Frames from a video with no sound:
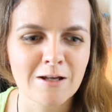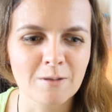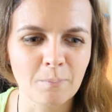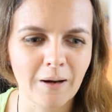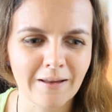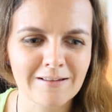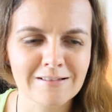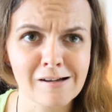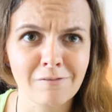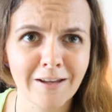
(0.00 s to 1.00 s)
to place
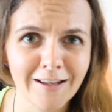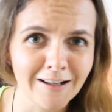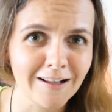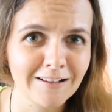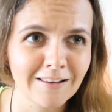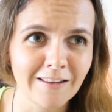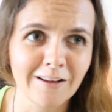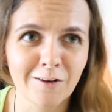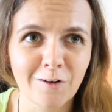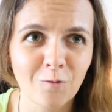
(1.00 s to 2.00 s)
stuff in it that
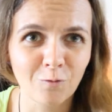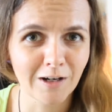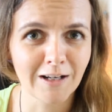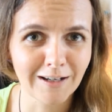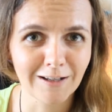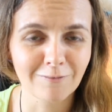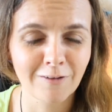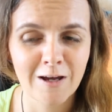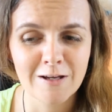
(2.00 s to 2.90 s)
you don't really love.